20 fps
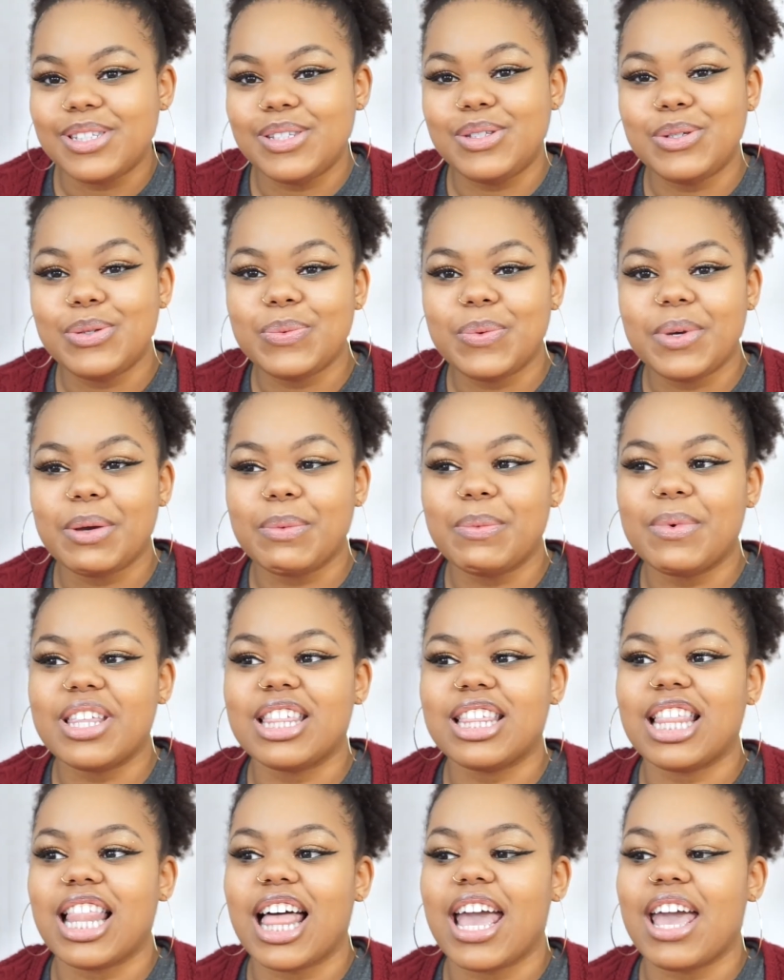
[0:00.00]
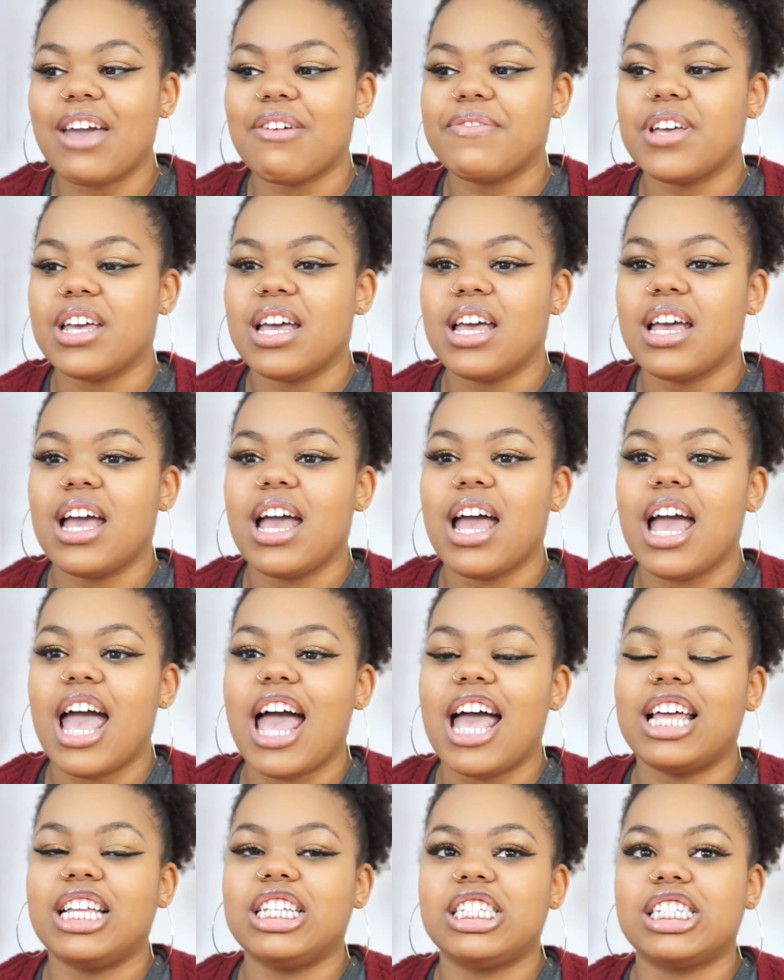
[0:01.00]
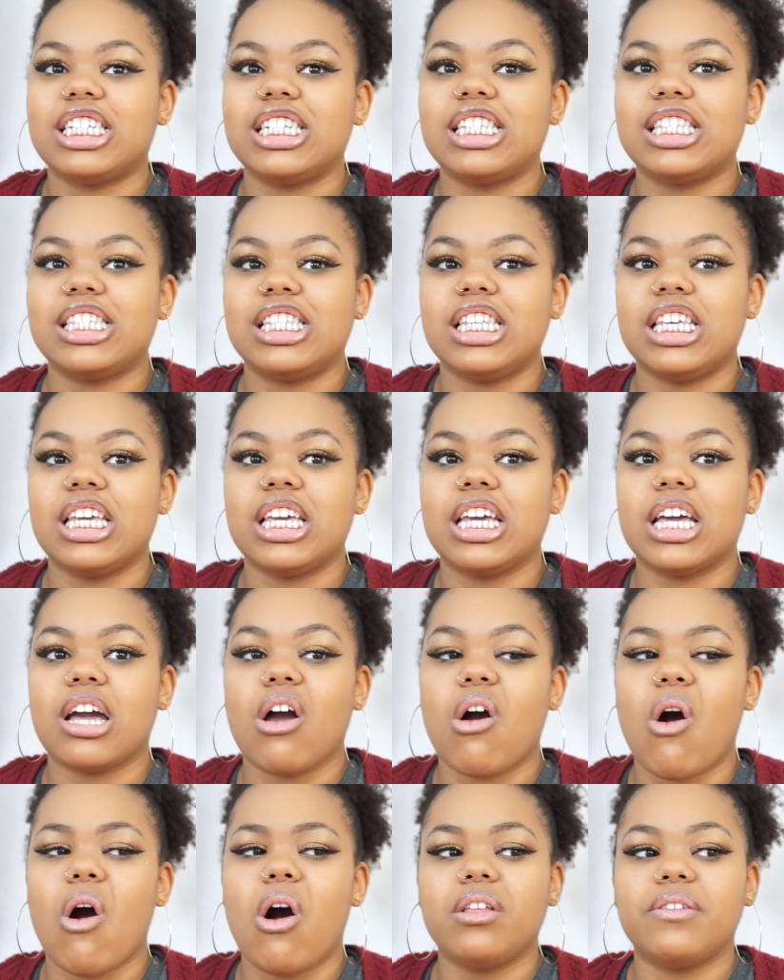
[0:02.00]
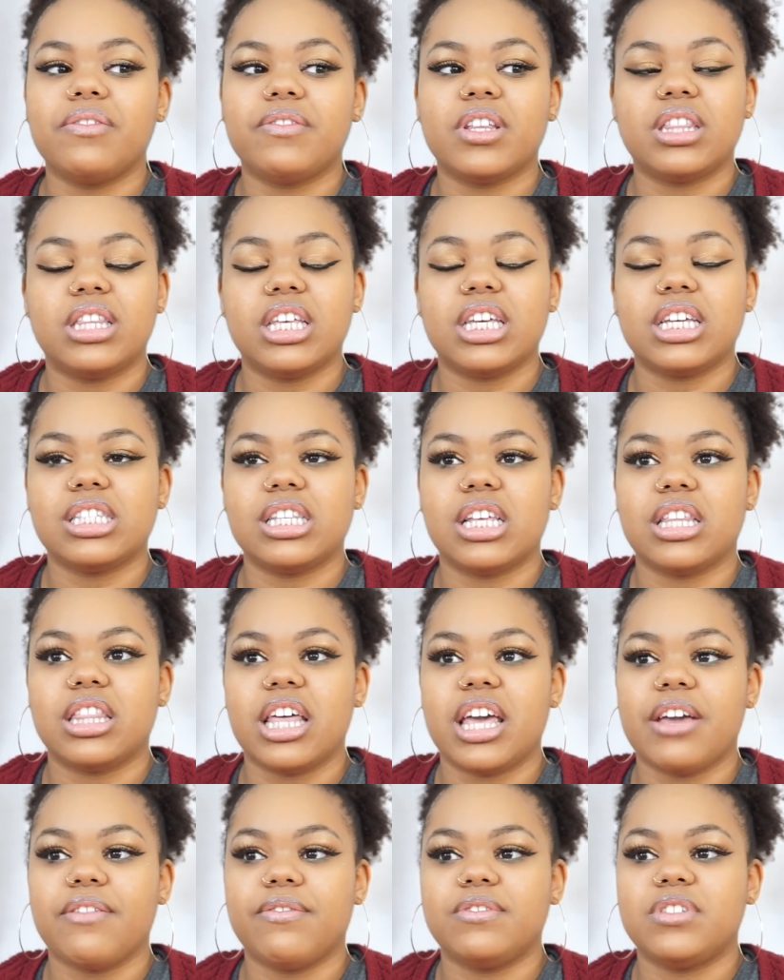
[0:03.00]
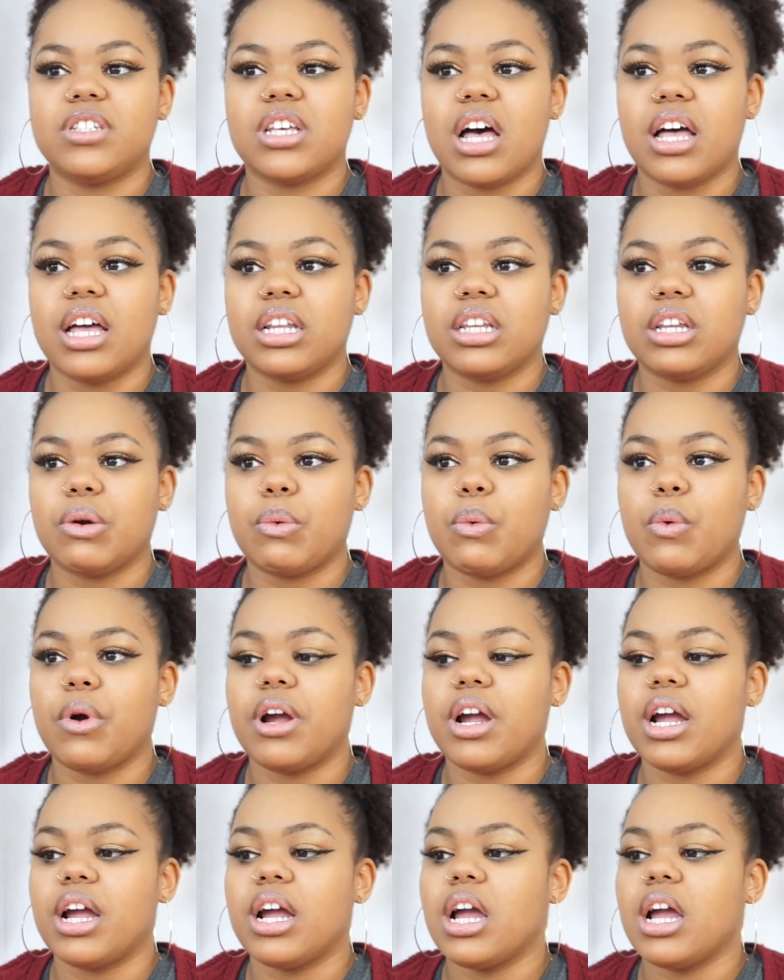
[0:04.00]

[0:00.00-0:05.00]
doing with life and just seeing all of the things that they've done or